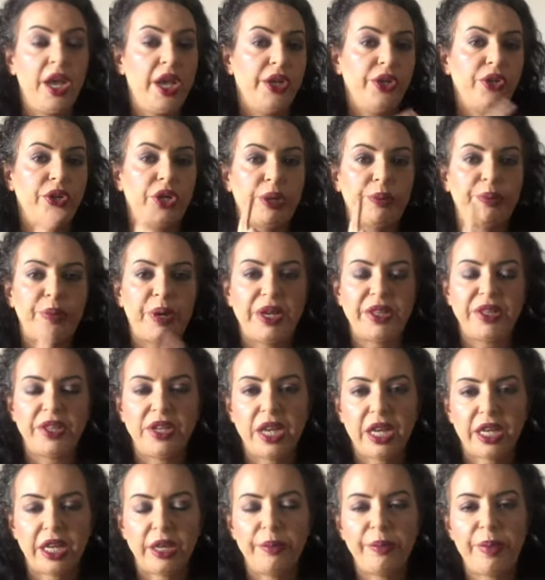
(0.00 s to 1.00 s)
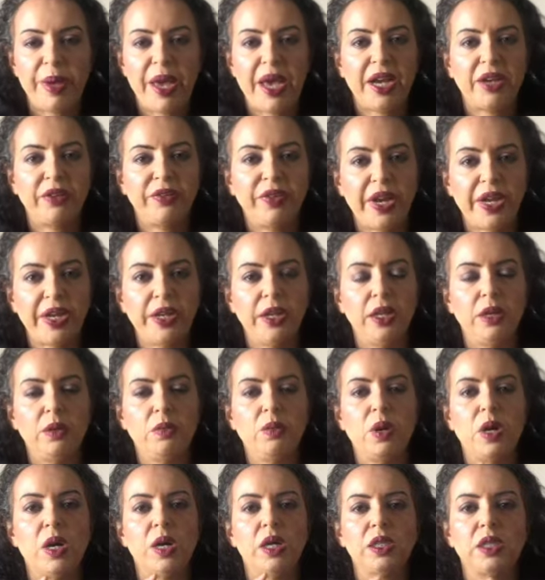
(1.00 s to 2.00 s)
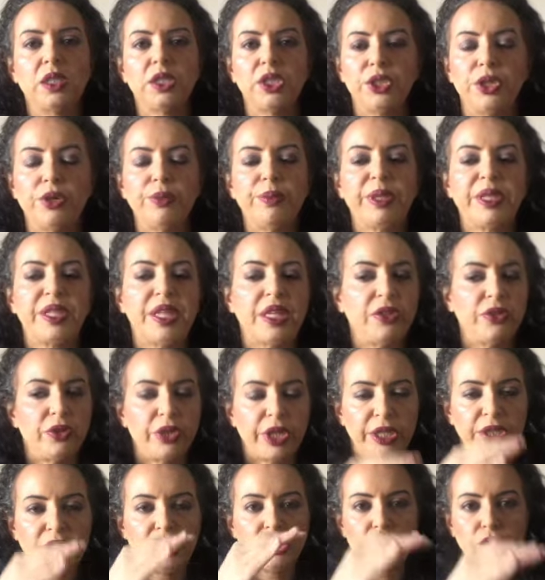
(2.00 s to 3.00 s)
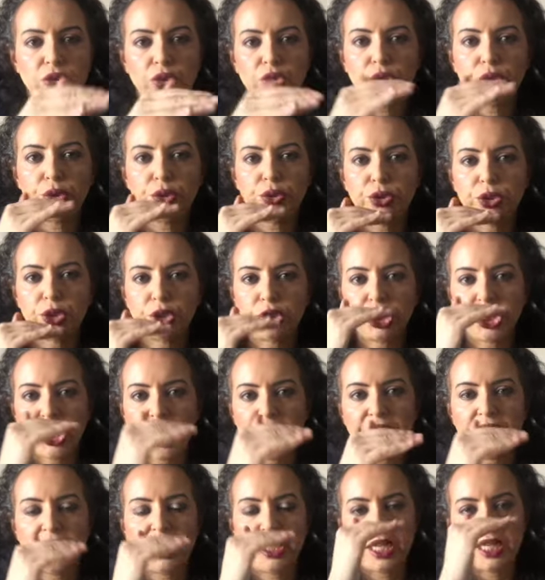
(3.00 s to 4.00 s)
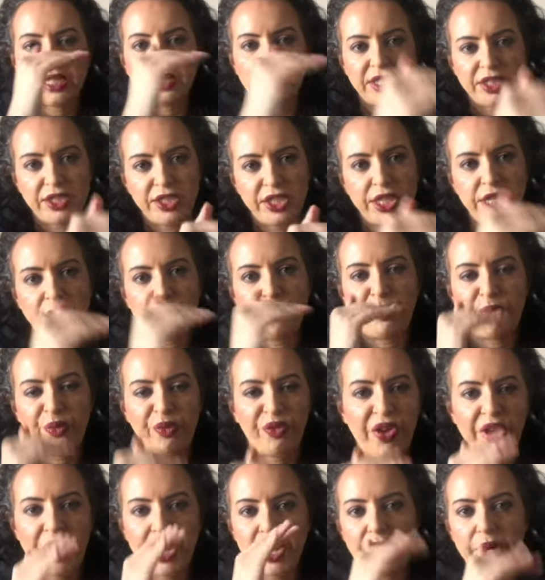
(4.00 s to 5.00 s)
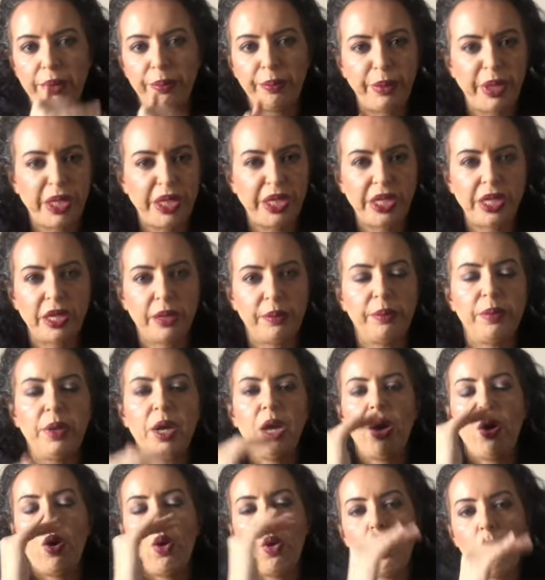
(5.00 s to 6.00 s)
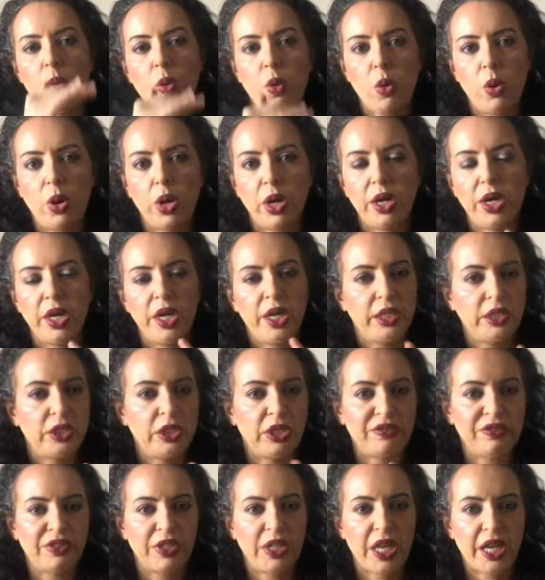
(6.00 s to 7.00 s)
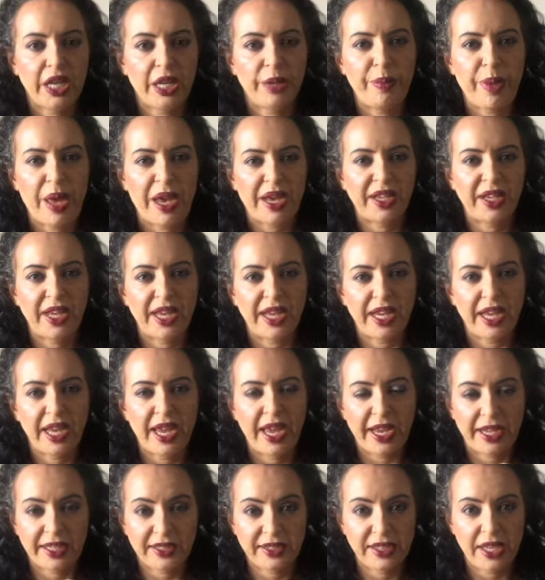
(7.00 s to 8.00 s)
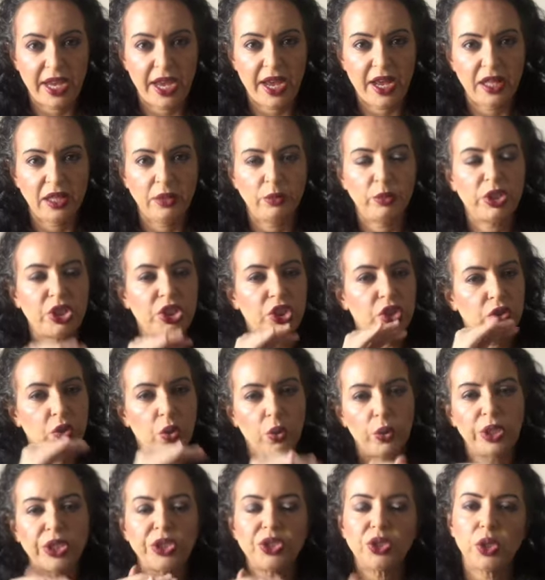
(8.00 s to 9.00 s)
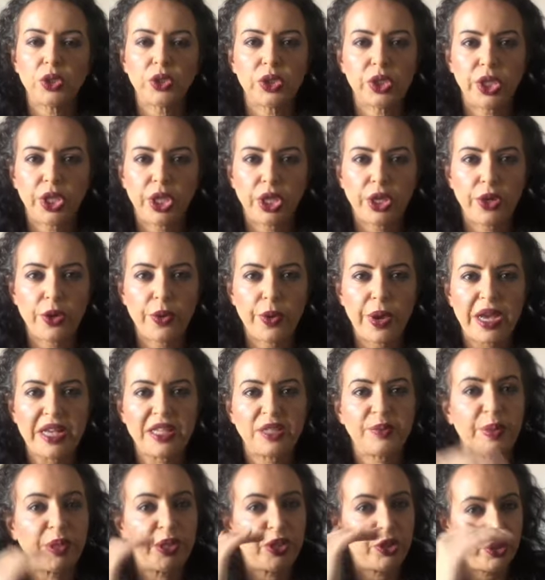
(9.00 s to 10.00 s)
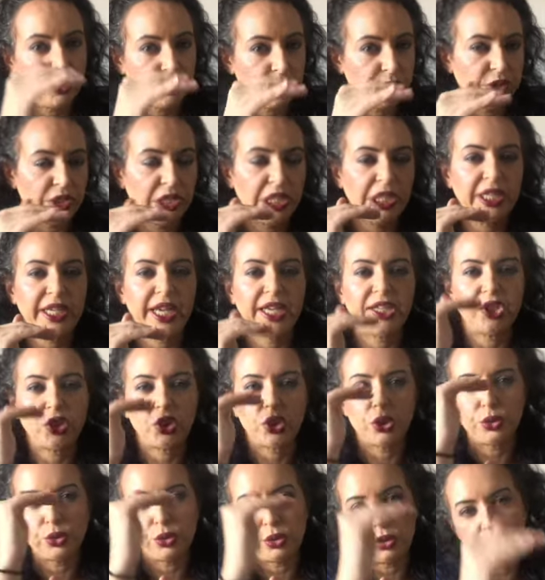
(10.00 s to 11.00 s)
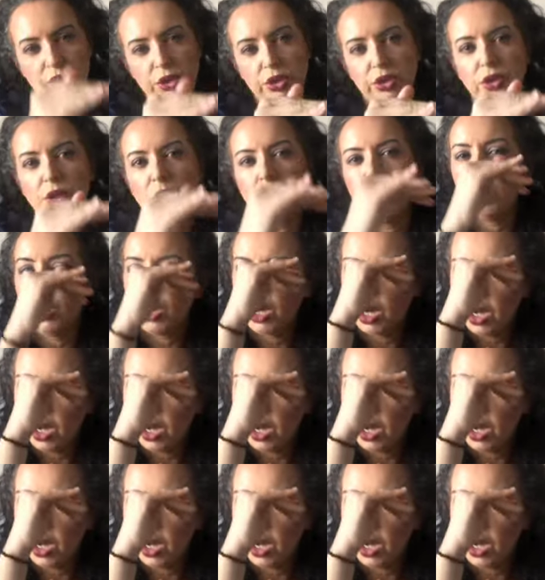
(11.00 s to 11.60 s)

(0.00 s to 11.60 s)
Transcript: you can buy the lucky bag, regular one, you know, but then you can choose your shade, let's say deep, fair, medium, or you have the lucky bag XL, which is only sold in the US, but you still can choose, you know,